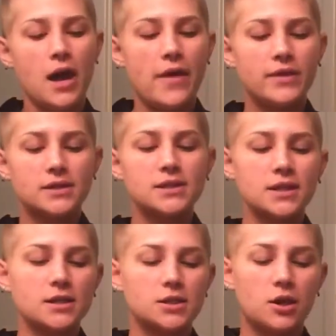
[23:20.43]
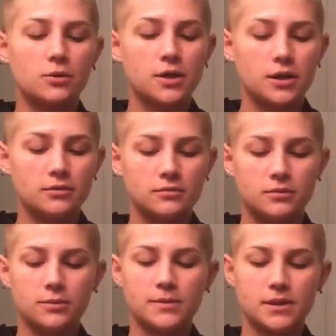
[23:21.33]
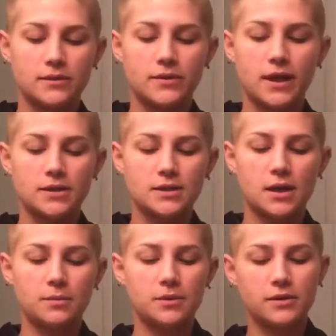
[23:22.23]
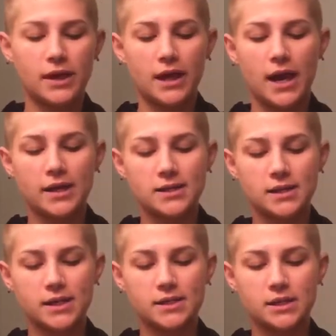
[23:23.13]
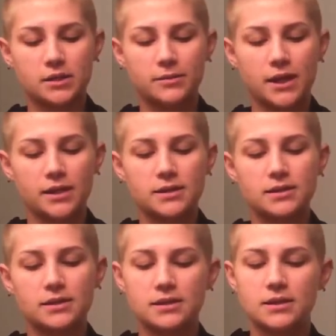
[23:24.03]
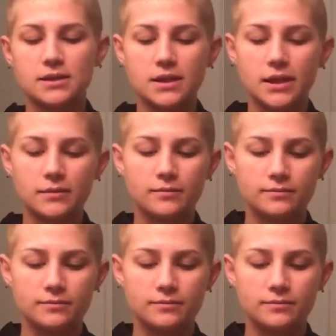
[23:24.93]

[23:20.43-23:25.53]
And this is a toner, that has a serum-like consistency.